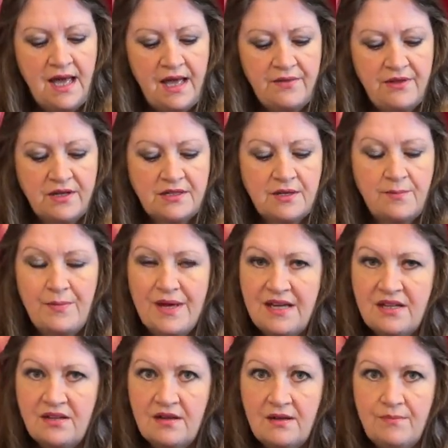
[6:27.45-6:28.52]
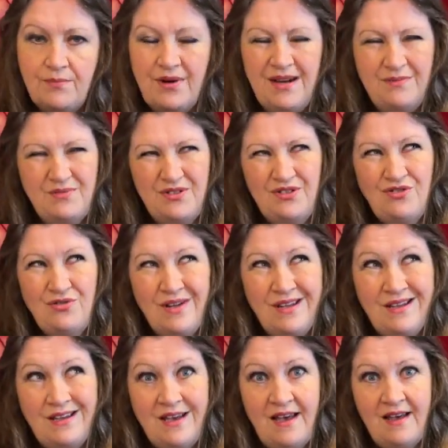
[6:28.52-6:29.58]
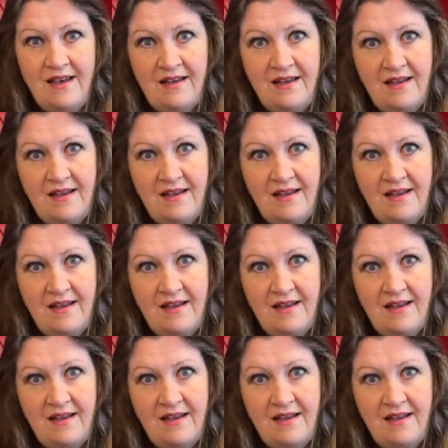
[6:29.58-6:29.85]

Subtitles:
that's a bit perhaps trickier